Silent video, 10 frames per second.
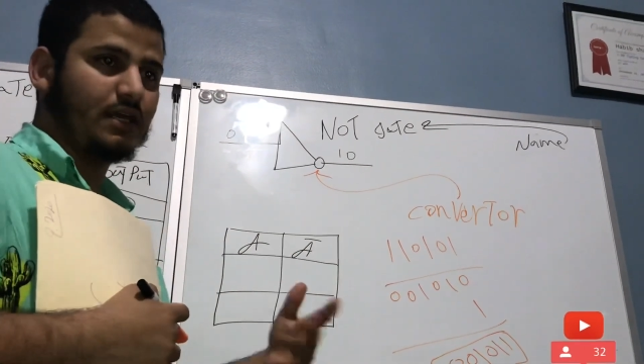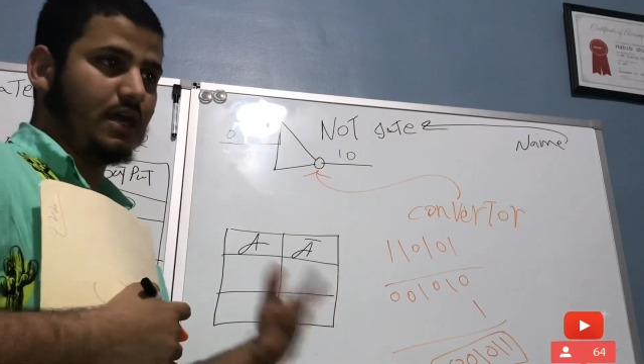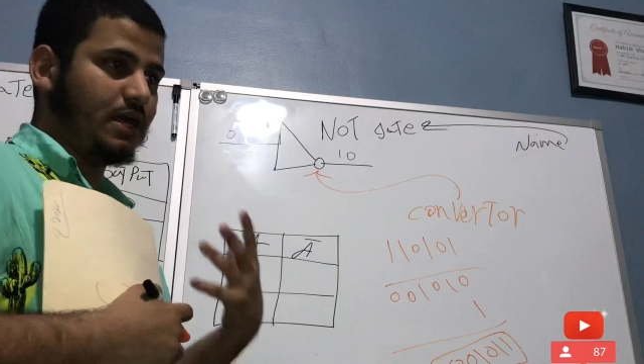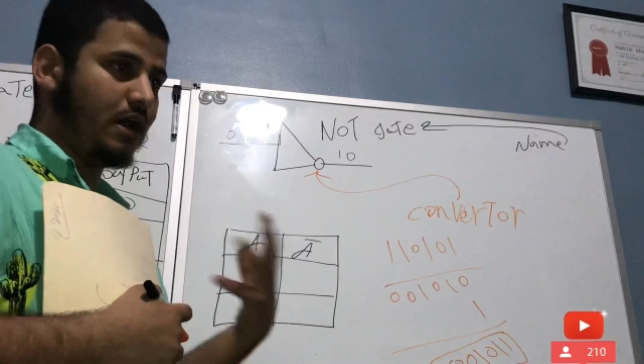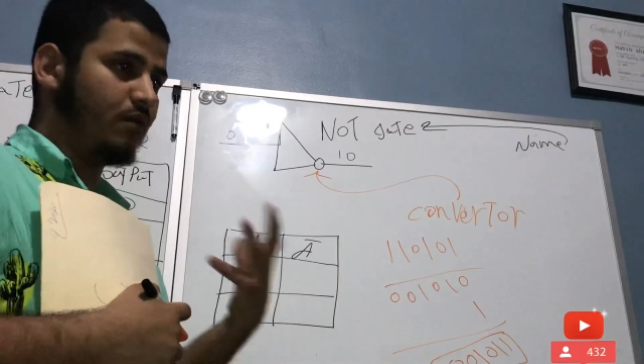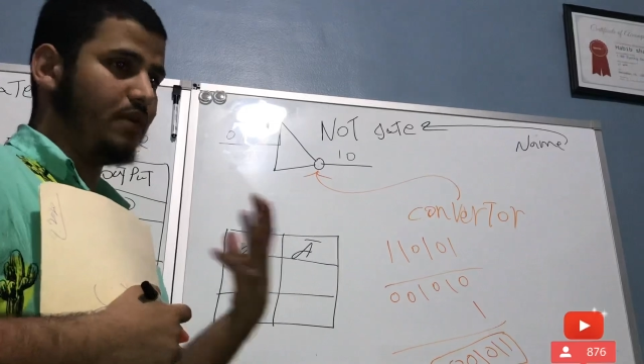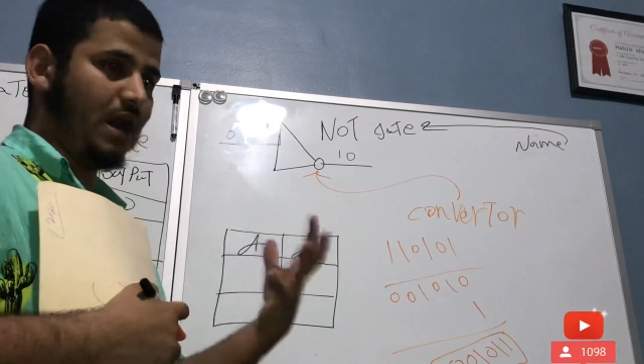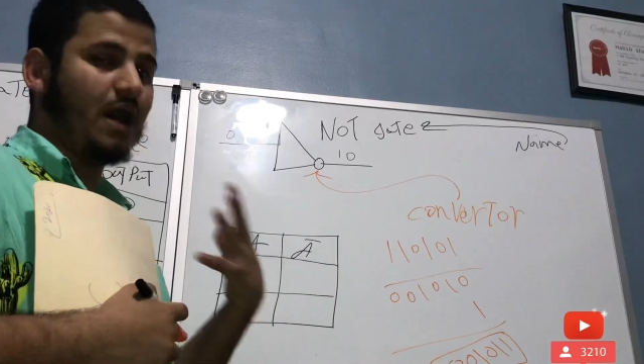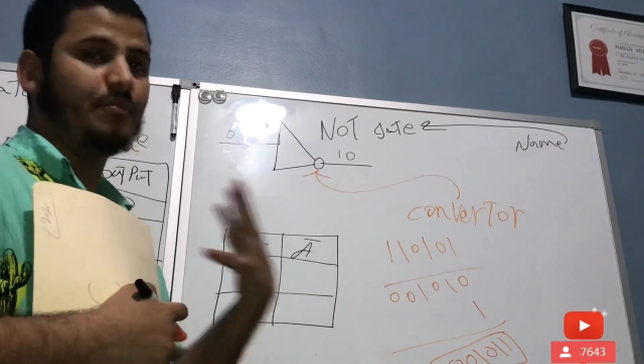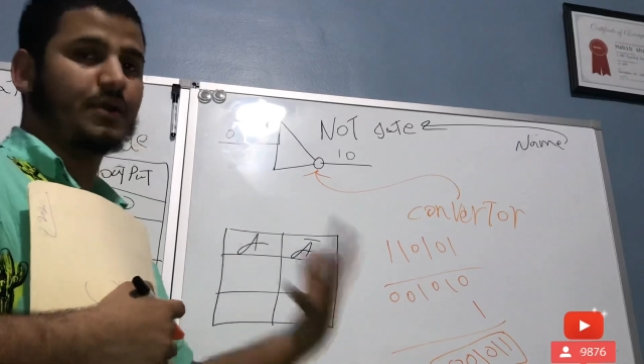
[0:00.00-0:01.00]
and how they
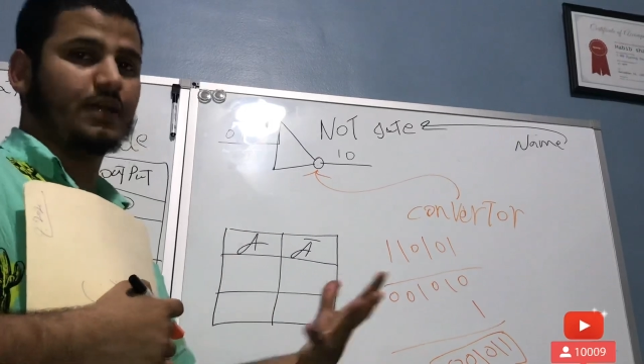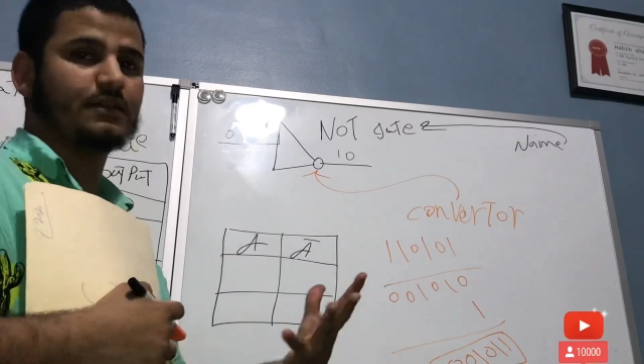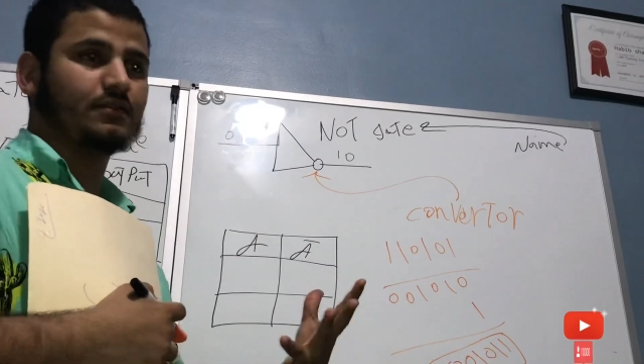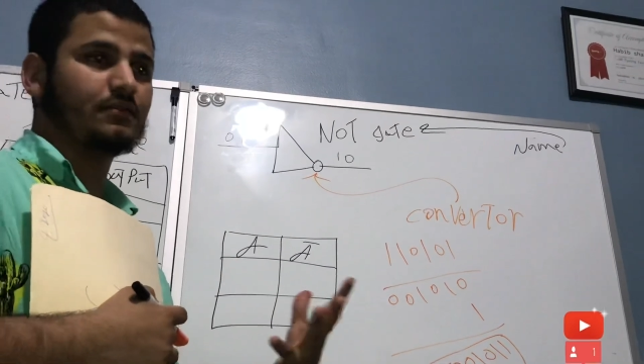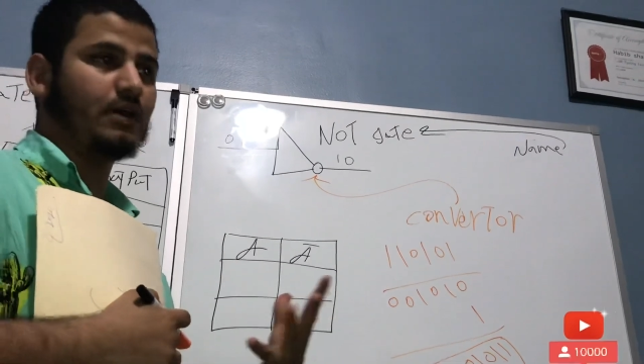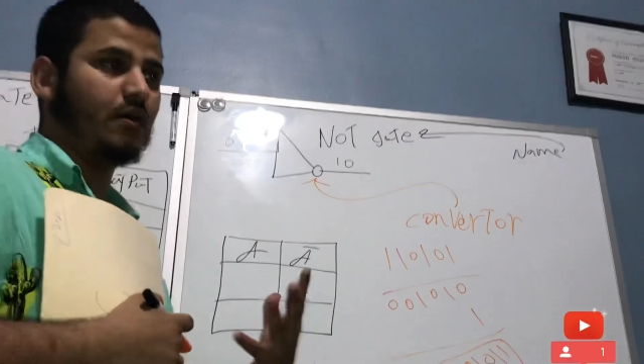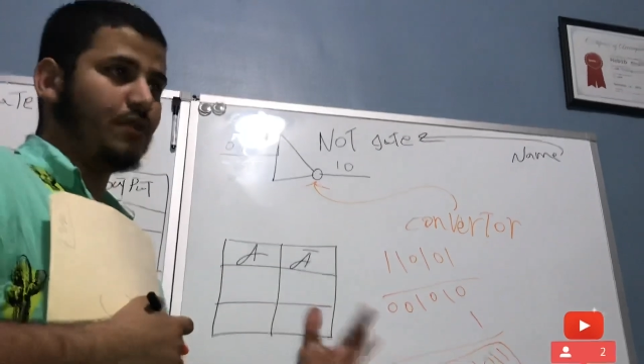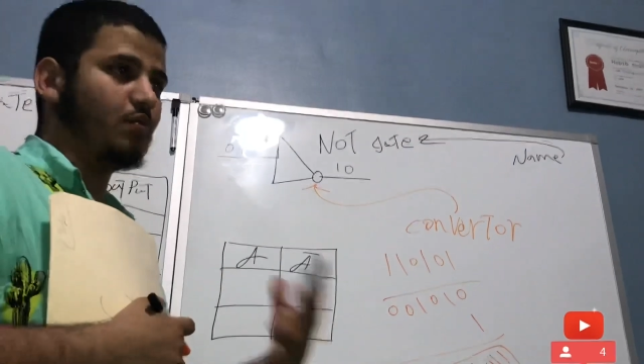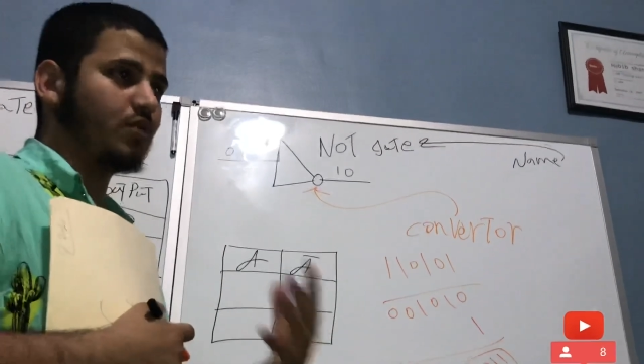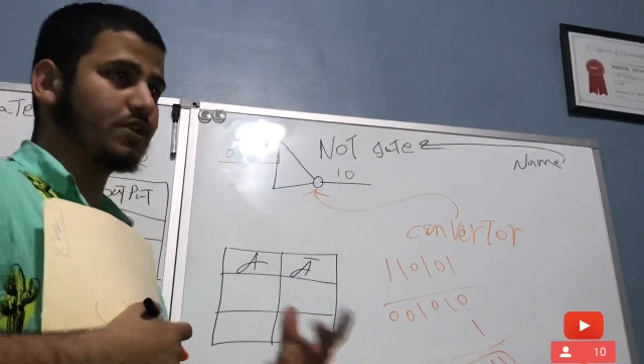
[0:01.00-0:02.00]
operate, how they
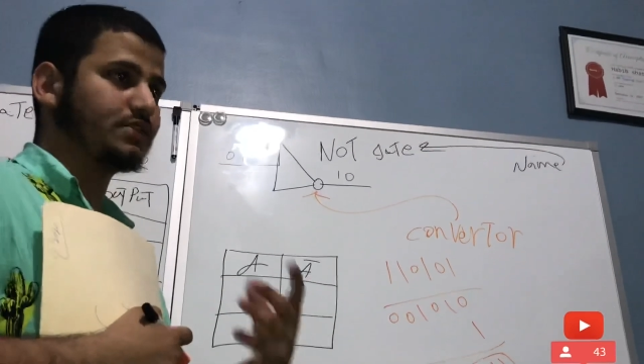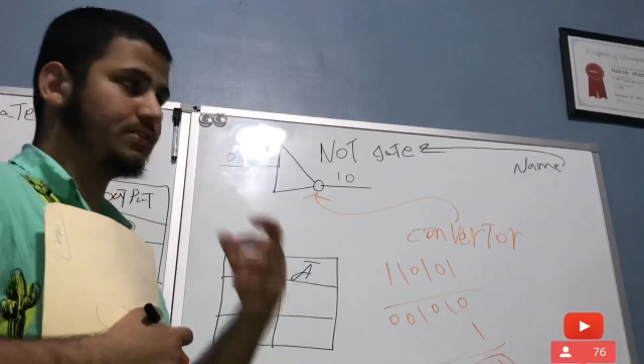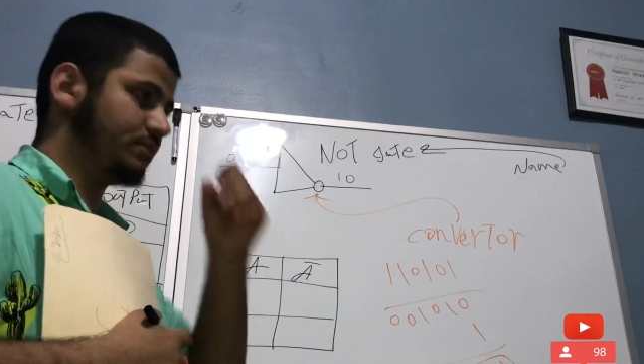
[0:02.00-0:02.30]
works.